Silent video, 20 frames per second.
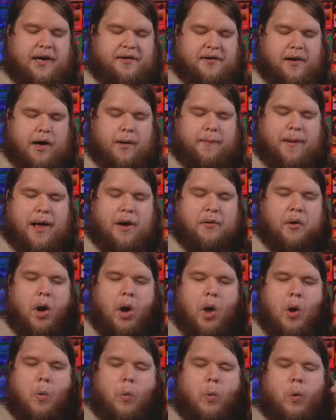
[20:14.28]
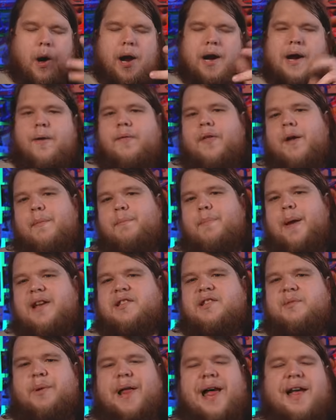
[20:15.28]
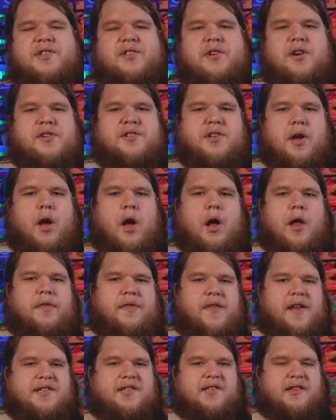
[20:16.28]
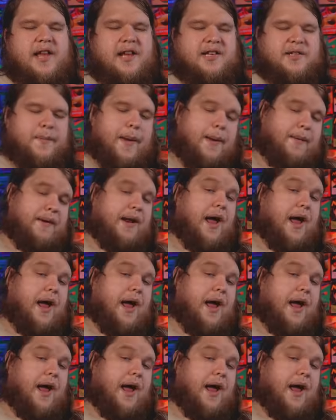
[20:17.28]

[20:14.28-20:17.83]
We're gonna talk about one of the best blasters on this list.